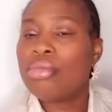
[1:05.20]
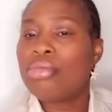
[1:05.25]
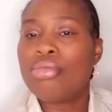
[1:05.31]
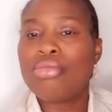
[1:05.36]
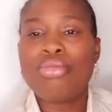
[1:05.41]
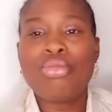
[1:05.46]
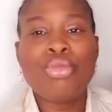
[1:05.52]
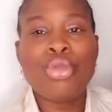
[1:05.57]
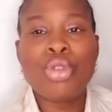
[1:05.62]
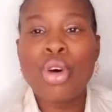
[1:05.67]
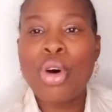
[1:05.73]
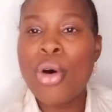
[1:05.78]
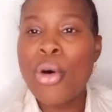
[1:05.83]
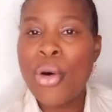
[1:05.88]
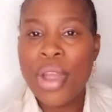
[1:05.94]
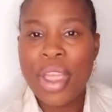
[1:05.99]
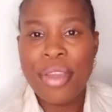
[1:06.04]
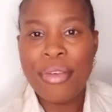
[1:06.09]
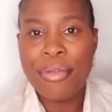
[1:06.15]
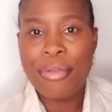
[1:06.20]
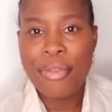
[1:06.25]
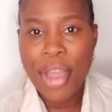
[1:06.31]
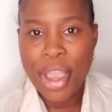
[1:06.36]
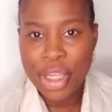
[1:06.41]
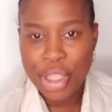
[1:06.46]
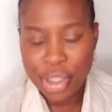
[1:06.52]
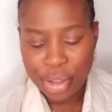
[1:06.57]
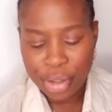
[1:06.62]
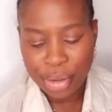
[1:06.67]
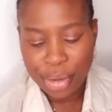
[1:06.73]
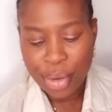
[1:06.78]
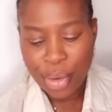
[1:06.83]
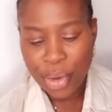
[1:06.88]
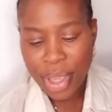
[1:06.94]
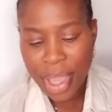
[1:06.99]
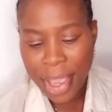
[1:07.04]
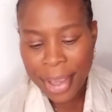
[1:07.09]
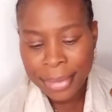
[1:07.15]
no infection,
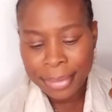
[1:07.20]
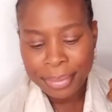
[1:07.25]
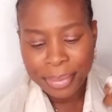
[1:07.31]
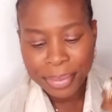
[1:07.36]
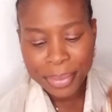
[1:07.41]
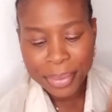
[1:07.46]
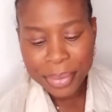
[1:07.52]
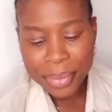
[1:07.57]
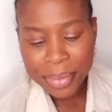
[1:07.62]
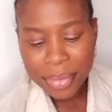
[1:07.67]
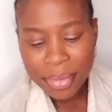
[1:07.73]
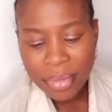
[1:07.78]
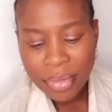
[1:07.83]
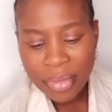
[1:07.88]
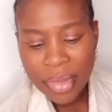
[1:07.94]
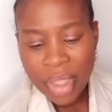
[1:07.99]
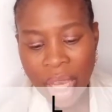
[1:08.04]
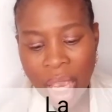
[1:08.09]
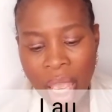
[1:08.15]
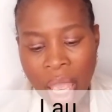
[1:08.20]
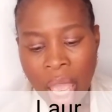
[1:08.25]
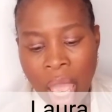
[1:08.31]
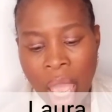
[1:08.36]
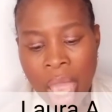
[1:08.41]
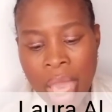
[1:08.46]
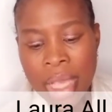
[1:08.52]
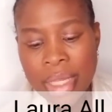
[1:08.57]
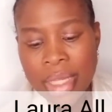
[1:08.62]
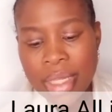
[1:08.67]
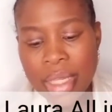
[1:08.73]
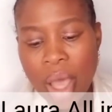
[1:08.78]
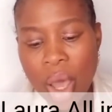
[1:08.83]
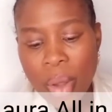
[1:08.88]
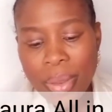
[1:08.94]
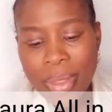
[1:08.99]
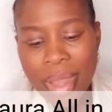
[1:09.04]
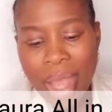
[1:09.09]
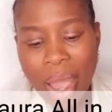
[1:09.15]
okay?
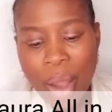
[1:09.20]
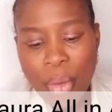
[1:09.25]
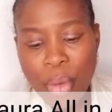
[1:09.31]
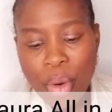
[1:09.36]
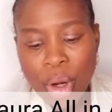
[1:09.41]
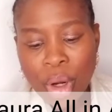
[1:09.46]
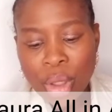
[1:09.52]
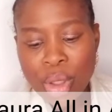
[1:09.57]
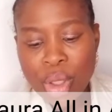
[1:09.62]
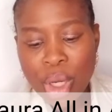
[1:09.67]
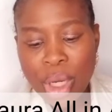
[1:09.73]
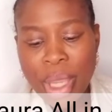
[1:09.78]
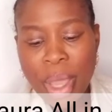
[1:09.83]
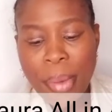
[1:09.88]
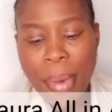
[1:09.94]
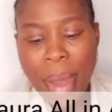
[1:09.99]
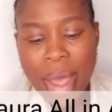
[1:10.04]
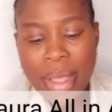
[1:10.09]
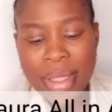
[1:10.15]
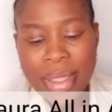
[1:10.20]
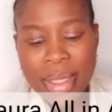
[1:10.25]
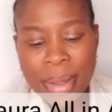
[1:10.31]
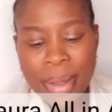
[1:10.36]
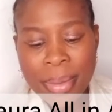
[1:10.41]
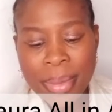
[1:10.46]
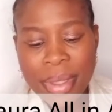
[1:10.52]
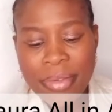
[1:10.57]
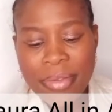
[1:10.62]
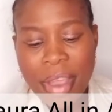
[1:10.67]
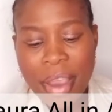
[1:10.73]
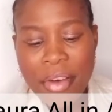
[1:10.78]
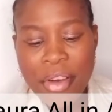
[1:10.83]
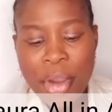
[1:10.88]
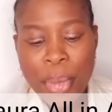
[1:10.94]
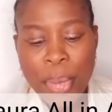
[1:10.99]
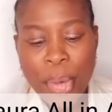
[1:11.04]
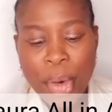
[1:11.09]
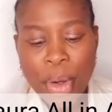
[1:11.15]
So now we want to talk about something very
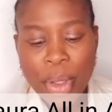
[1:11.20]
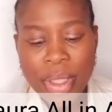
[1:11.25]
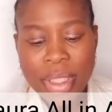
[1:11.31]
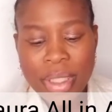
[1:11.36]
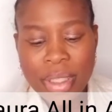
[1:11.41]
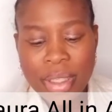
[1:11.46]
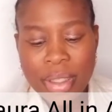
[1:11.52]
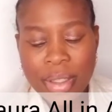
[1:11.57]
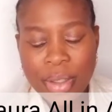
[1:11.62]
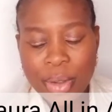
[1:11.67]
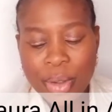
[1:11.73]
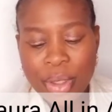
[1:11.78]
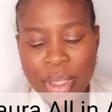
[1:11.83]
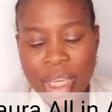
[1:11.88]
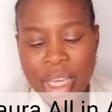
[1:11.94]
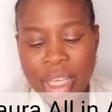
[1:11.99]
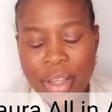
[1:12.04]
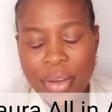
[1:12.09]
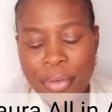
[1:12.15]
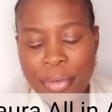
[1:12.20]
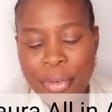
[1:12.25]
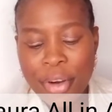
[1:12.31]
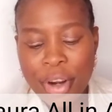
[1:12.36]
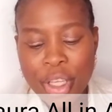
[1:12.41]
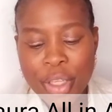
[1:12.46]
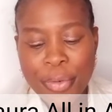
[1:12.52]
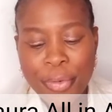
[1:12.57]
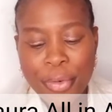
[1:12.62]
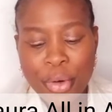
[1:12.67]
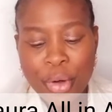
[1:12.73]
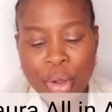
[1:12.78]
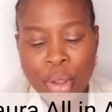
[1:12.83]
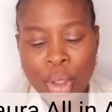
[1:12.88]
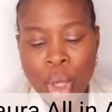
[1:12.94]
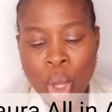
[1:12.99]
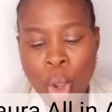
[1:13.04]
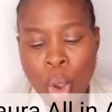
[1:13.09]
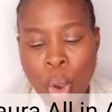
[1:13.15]
important. Only the first
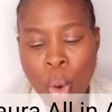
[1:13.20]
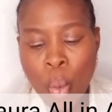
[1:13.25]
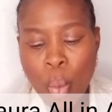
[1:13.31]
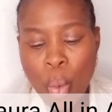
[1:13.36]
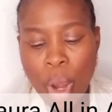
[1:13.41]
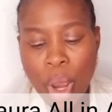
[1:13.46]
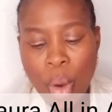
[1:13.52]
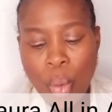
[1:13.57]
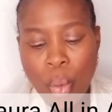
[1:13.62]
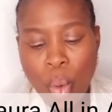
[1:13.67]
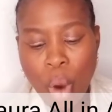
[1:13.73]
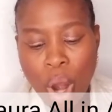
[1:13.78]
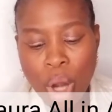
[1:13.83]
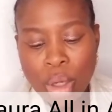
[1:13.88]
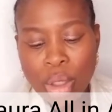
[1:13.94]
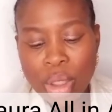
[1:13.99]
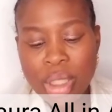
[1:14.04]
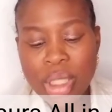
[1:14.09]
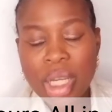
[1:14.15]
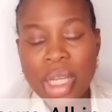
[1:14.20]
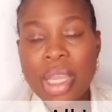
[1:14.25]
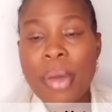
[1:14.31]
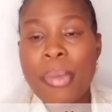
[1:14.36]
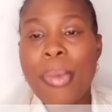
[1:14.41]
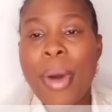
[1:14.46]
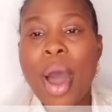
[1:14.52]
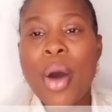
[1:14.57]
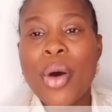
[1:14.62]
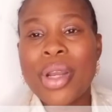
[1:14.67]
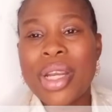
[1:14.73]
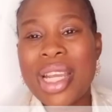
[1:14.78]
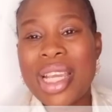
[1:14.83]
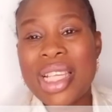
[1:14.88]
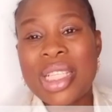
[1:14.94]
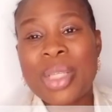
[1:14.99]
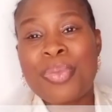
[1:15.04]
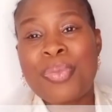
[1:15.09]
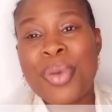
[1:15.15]
food we want to talk about
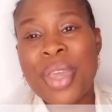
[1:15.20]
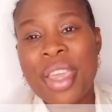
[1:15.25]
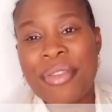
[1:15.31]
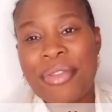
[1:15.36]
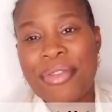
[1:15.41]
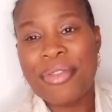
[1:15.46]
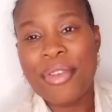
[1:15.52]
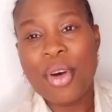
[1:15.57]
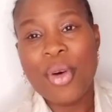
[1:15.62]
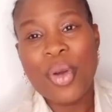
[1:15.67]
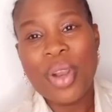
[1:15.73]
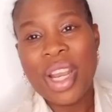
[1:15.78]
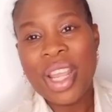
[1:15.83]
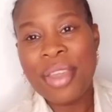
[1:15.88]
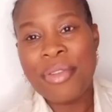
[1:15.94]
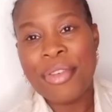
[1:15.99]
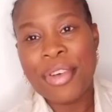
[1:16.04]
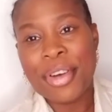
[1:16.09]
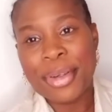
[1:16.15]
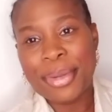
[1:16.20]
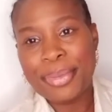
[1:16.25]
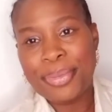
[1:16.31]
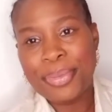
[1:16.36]
is beef or liver.